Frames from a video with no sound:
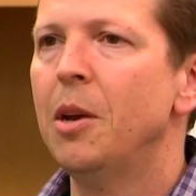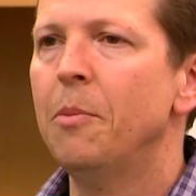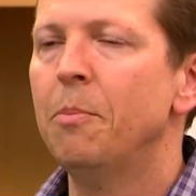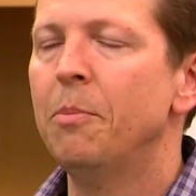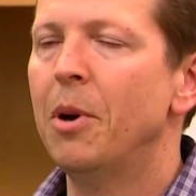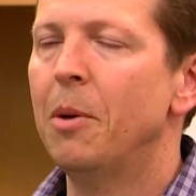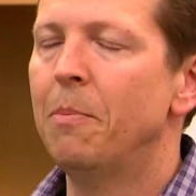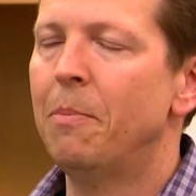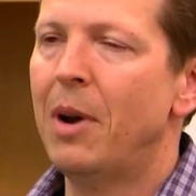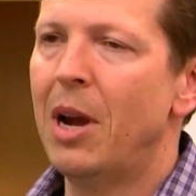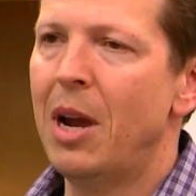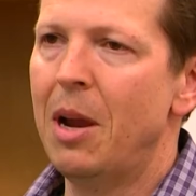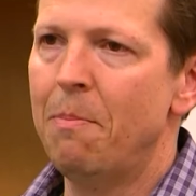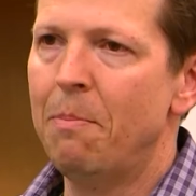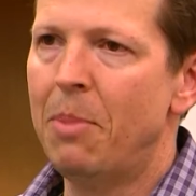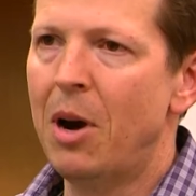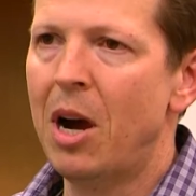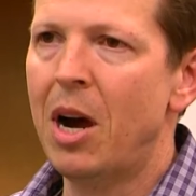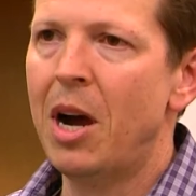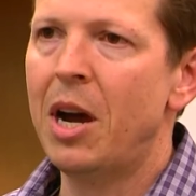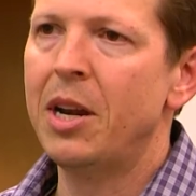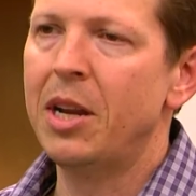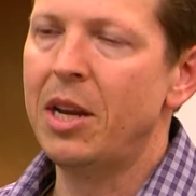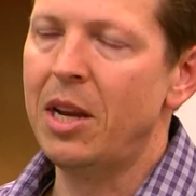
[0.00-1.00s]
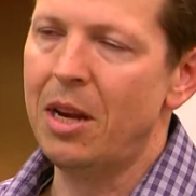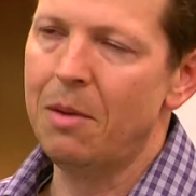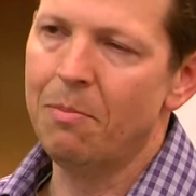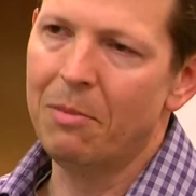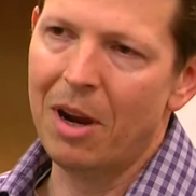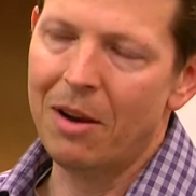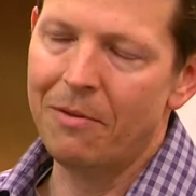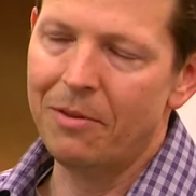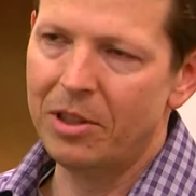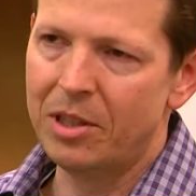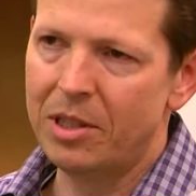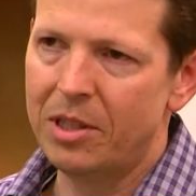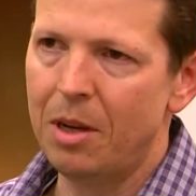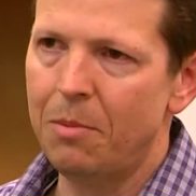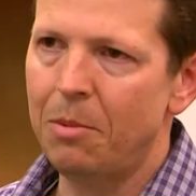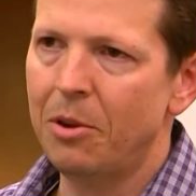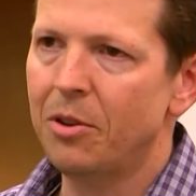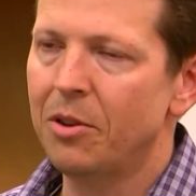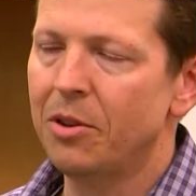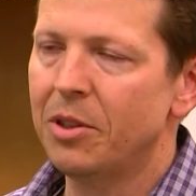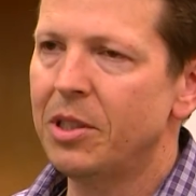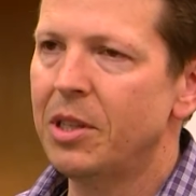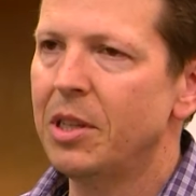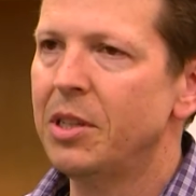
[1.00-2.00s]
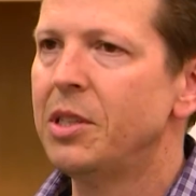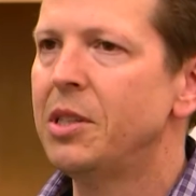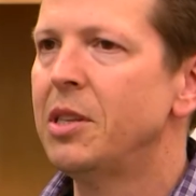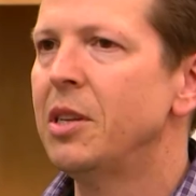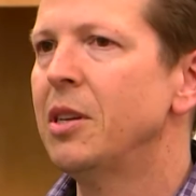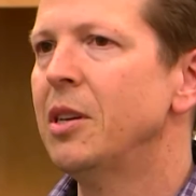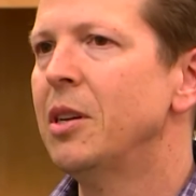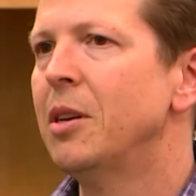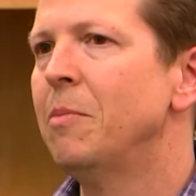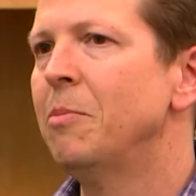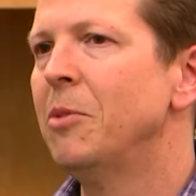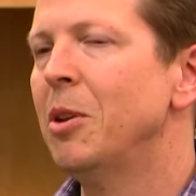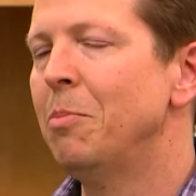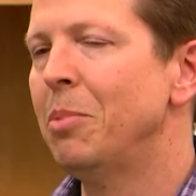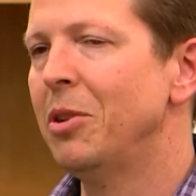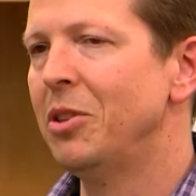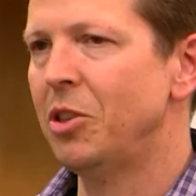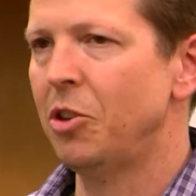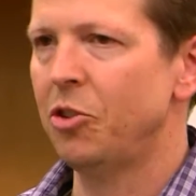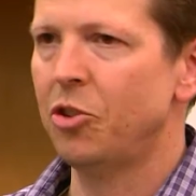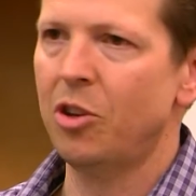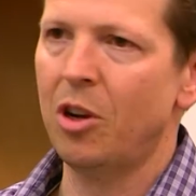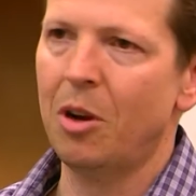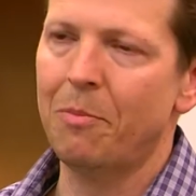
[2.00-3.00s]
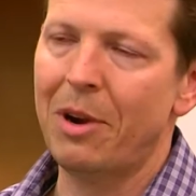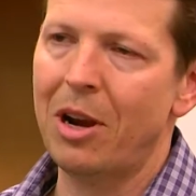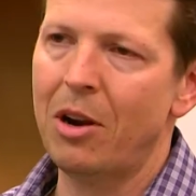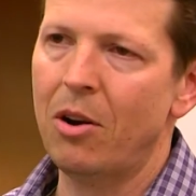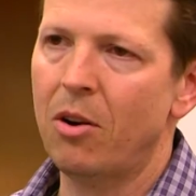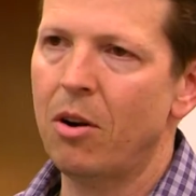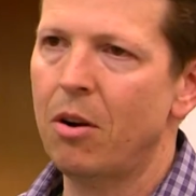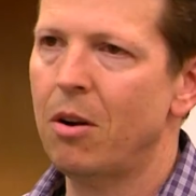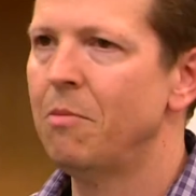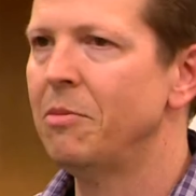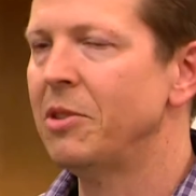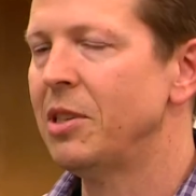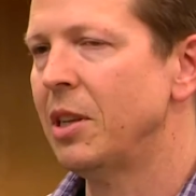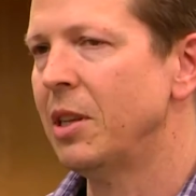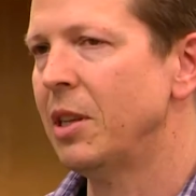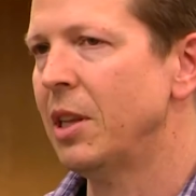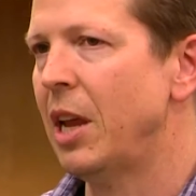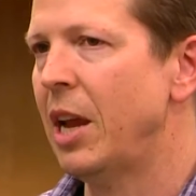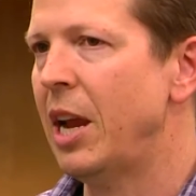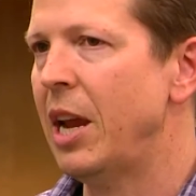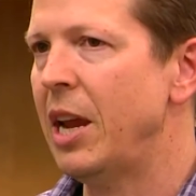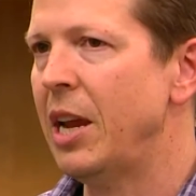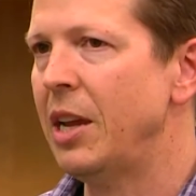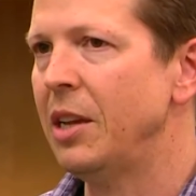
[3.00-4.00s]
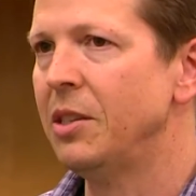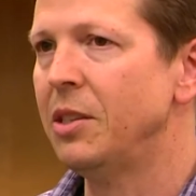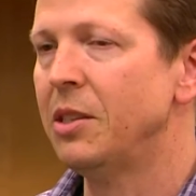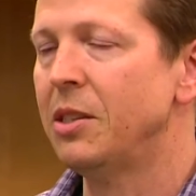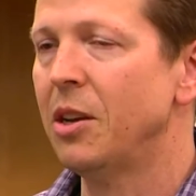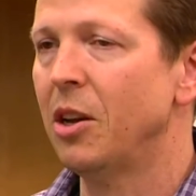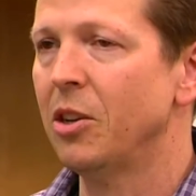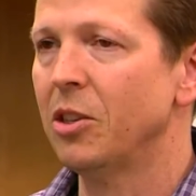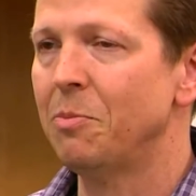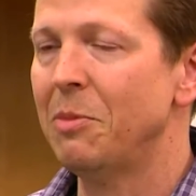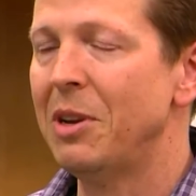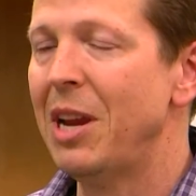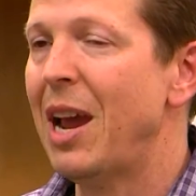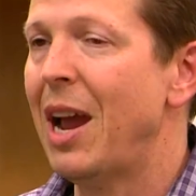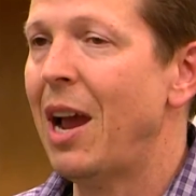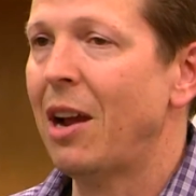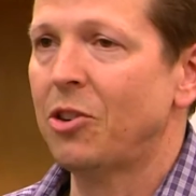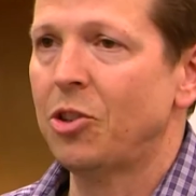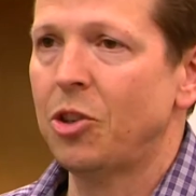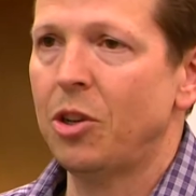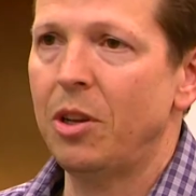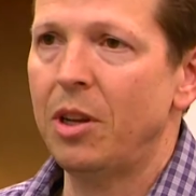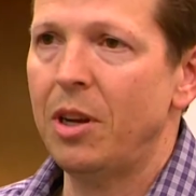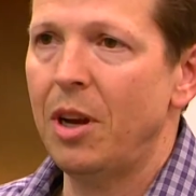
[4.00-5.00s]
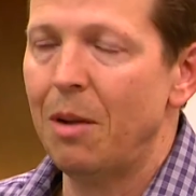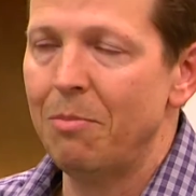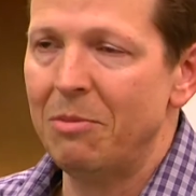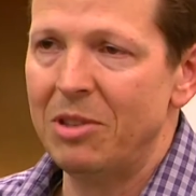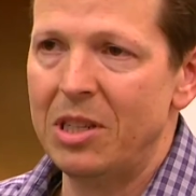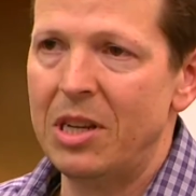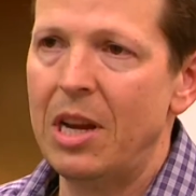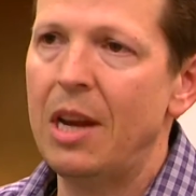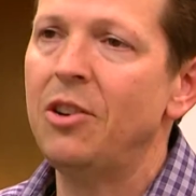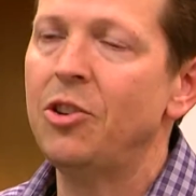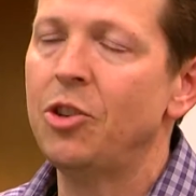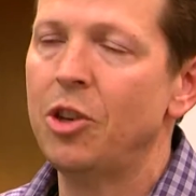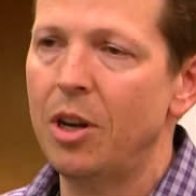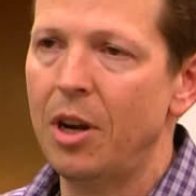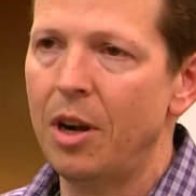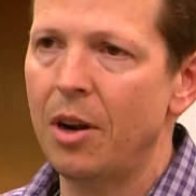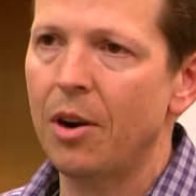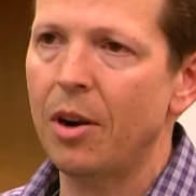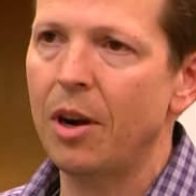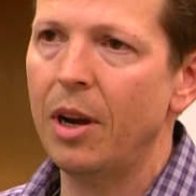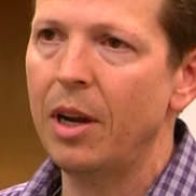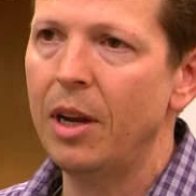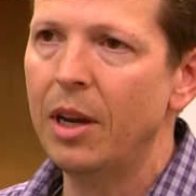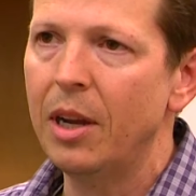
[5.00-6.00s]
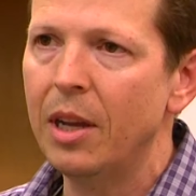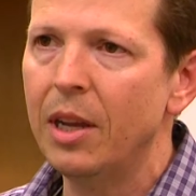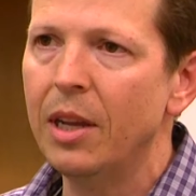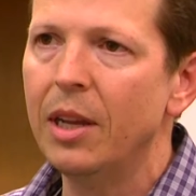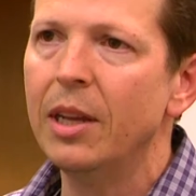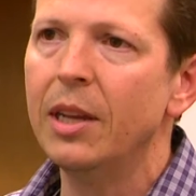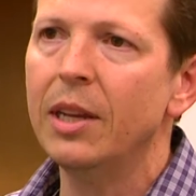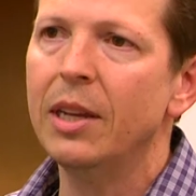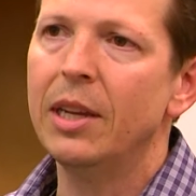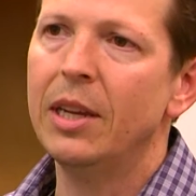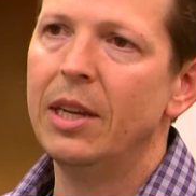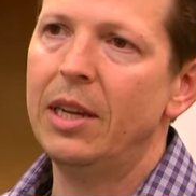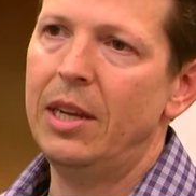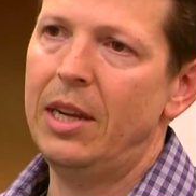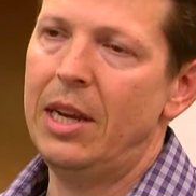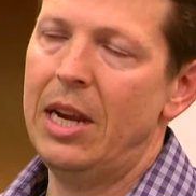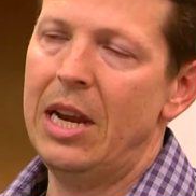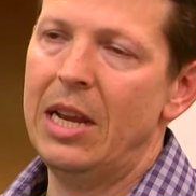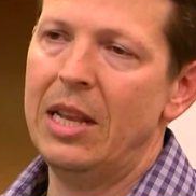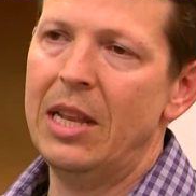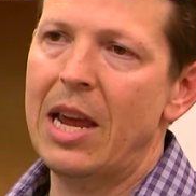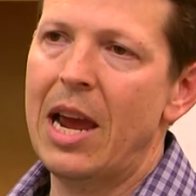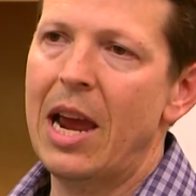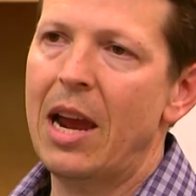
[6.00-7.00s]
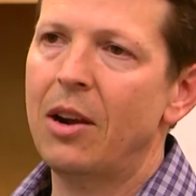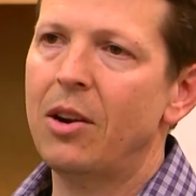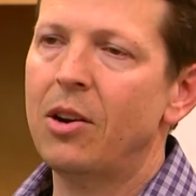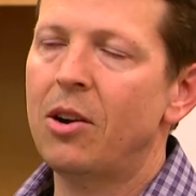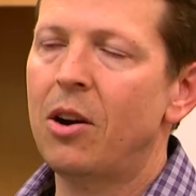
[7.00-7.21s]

but my body, my vestibular system, the position of my arms and legs tells me actually I'm stationary. And that